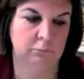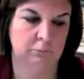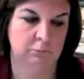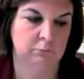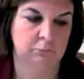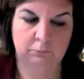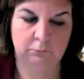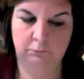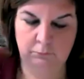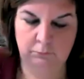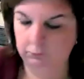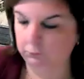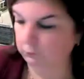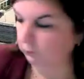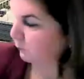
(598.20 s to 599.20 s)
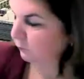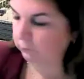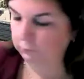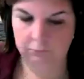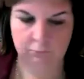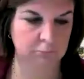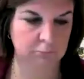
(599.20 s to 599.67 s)
Thank you, Dr. Lee.
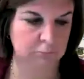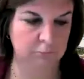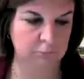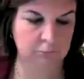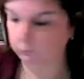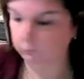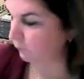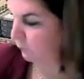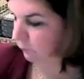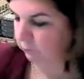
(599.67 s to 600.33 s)
I love what you're